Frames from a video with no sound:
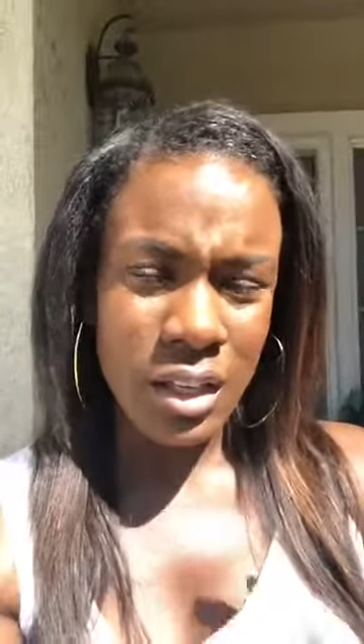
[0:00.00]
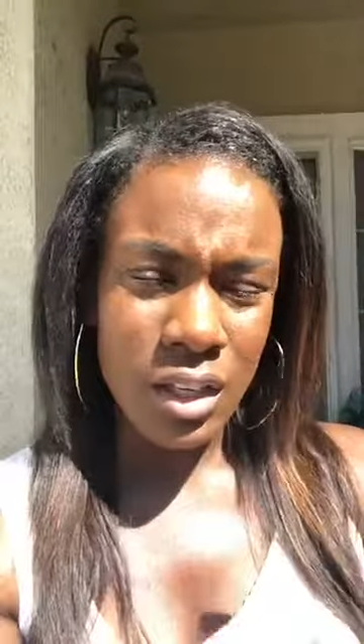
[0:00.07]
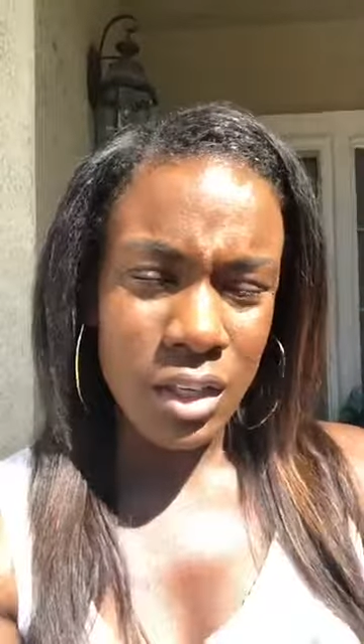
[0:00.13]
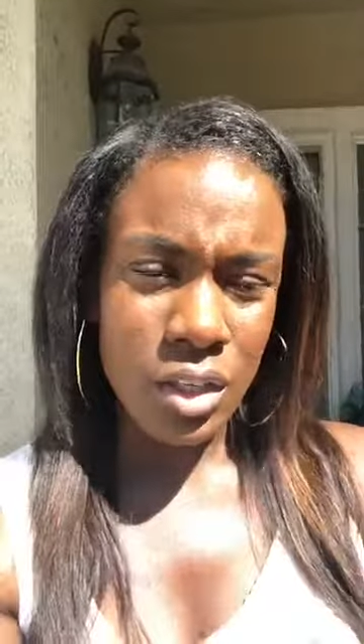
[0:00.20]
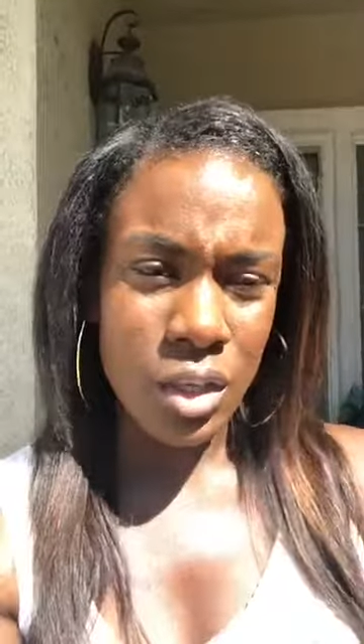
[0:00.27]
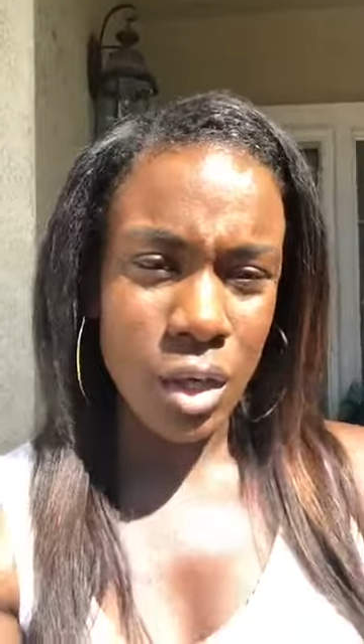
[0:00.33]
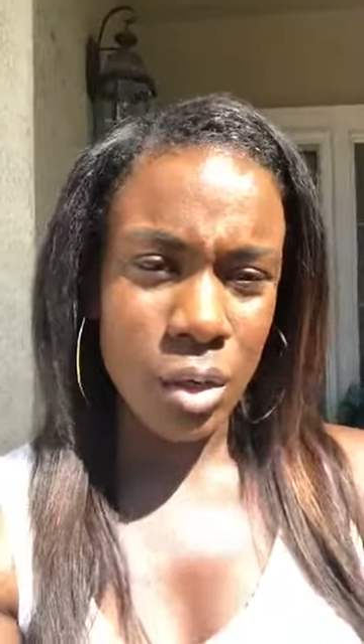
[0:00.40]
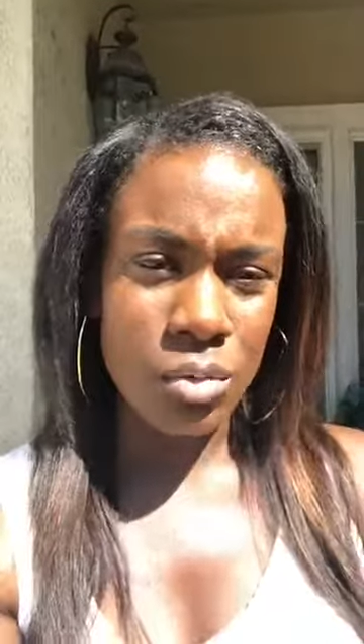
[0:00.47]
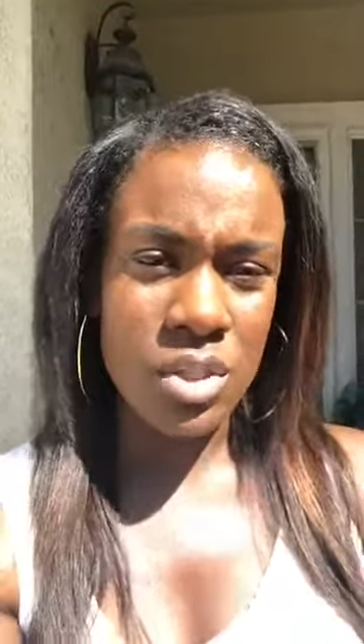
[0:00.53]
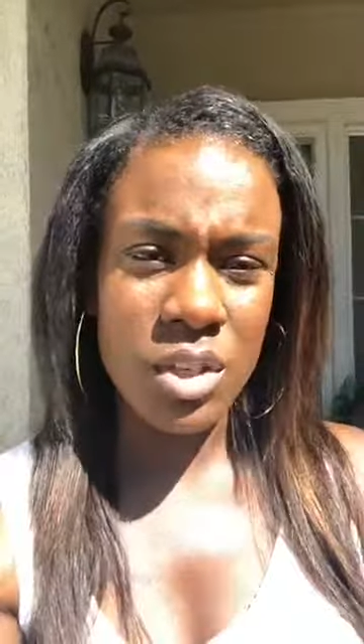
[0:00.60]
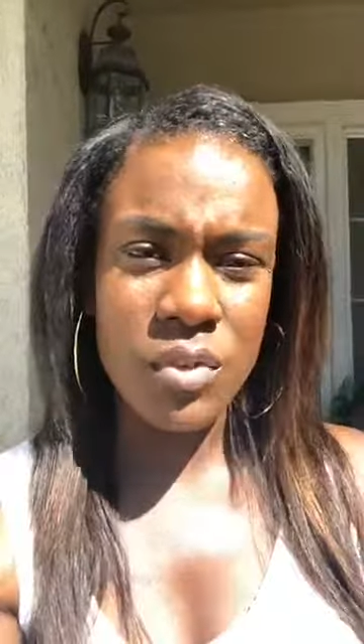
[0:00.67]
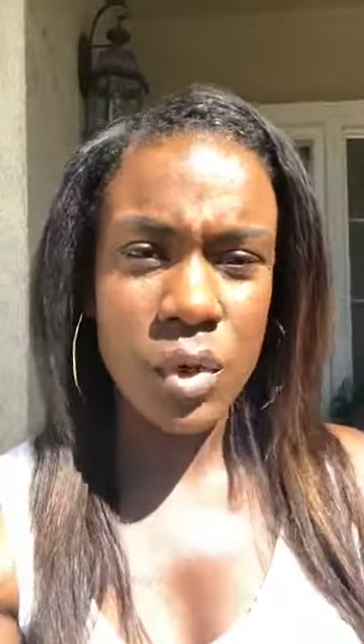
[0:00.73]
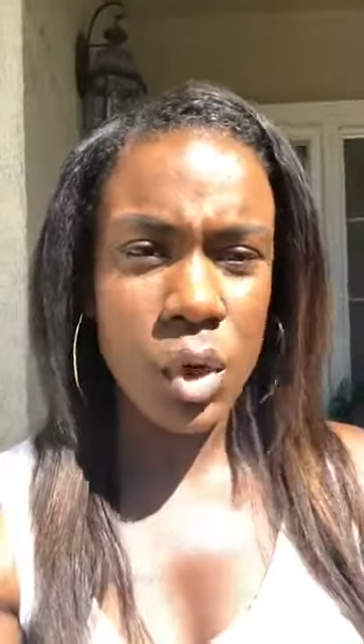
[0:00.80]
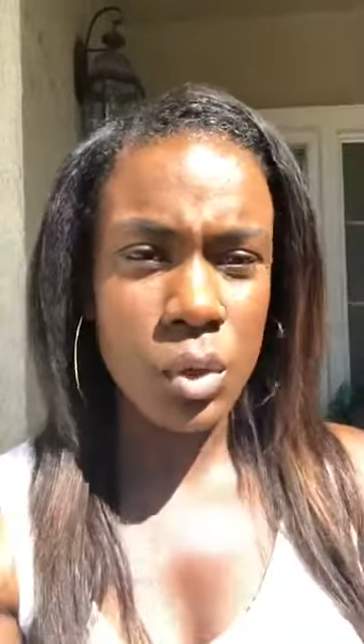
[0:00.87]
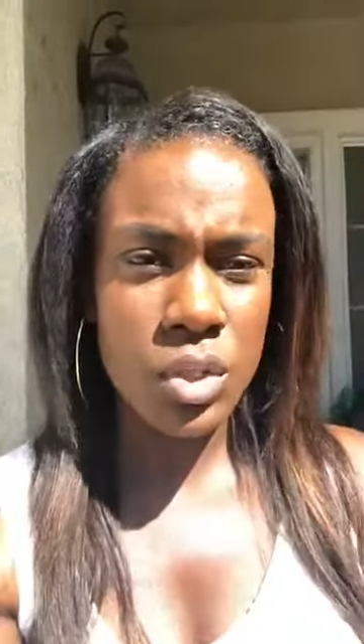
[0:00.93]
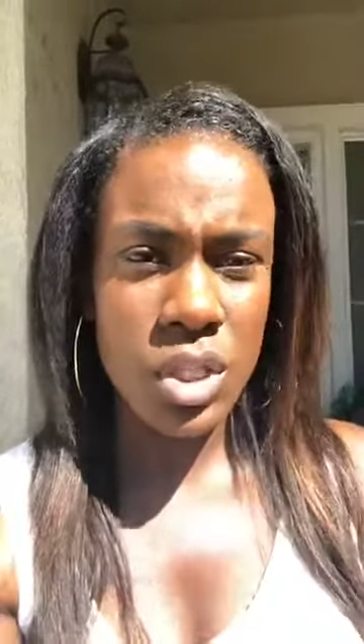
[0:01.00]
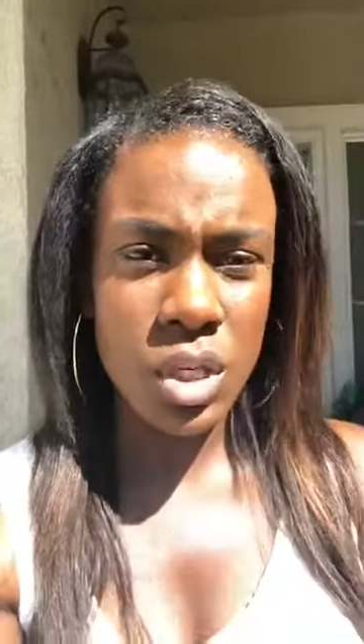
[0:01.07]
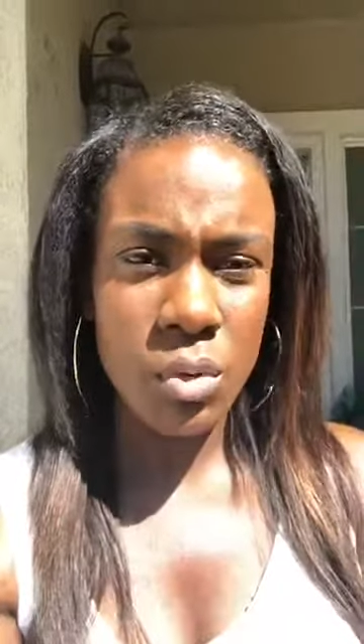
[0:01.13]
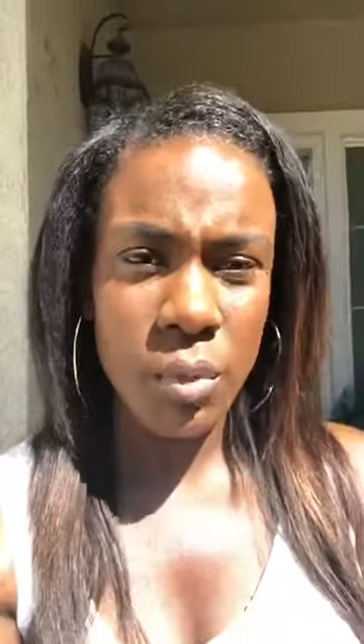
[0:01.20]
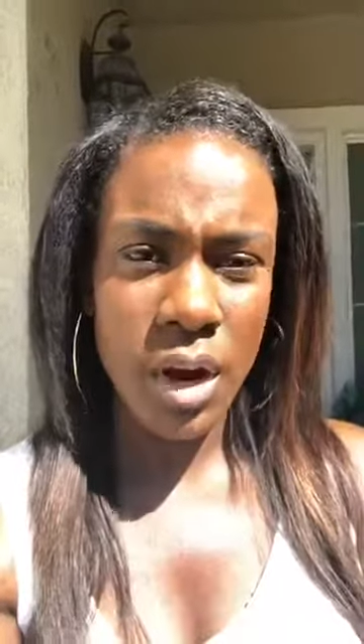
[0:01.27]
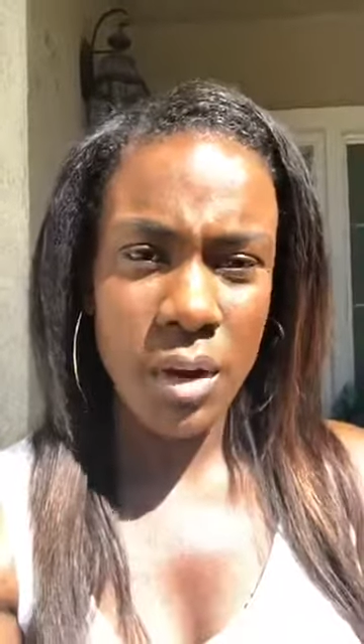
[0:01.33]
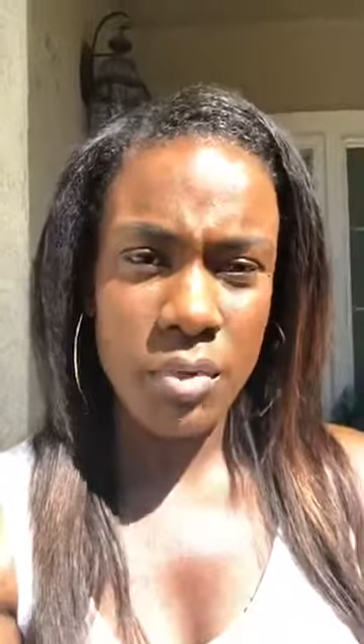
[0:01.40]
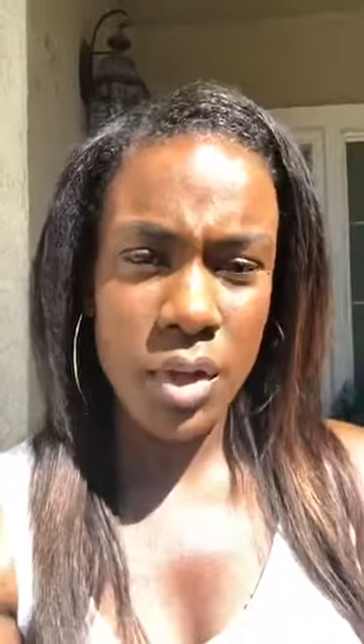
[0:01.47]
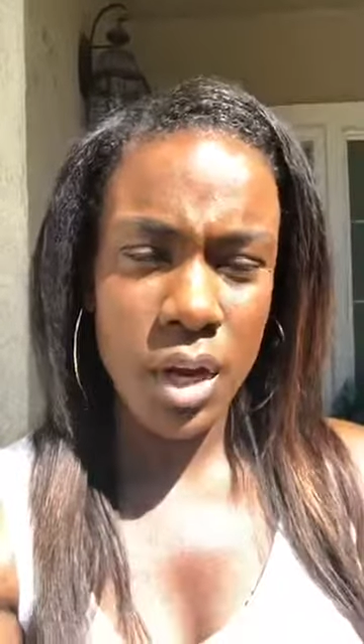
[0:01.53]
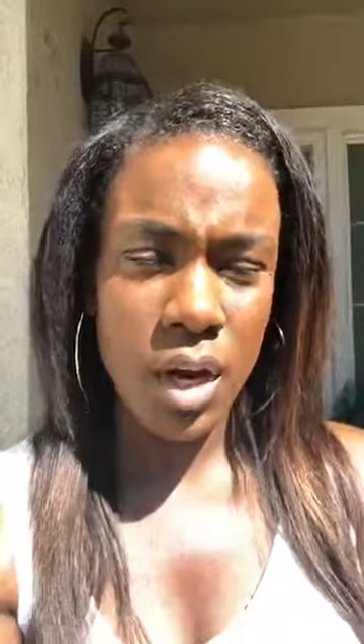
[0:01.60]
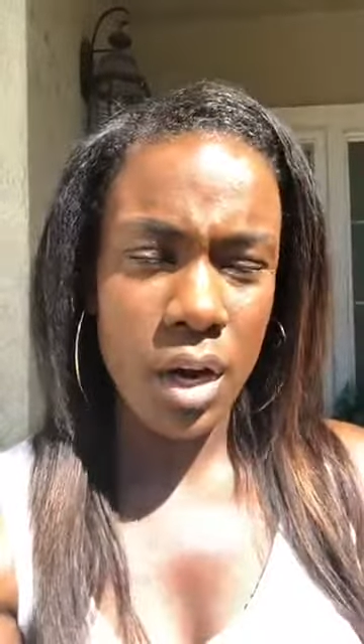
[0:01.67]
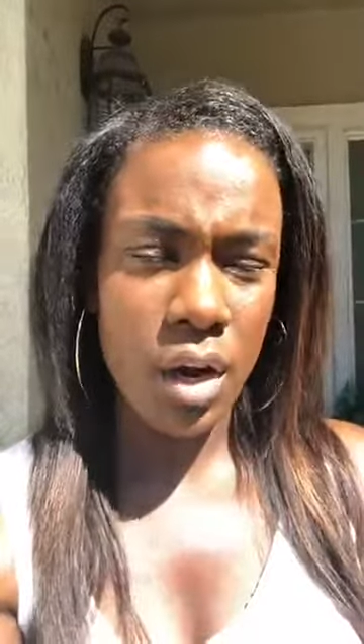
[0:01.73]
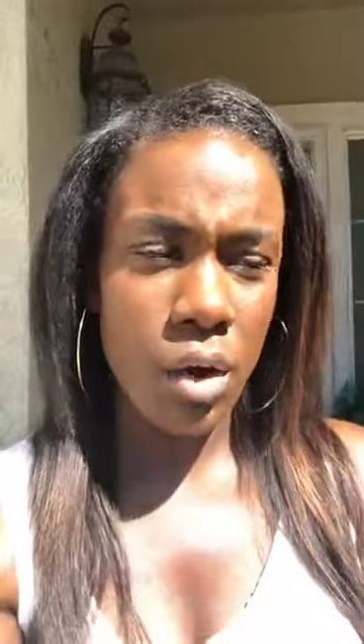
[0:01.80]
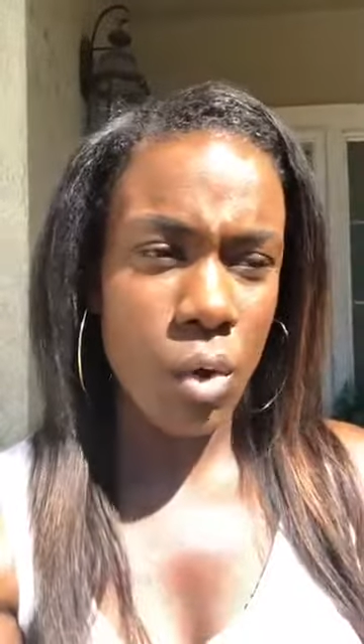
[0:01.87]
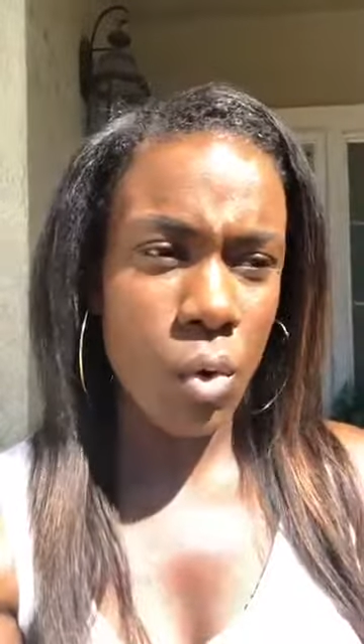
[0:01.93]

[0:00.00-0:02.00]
you know, difficulty around there,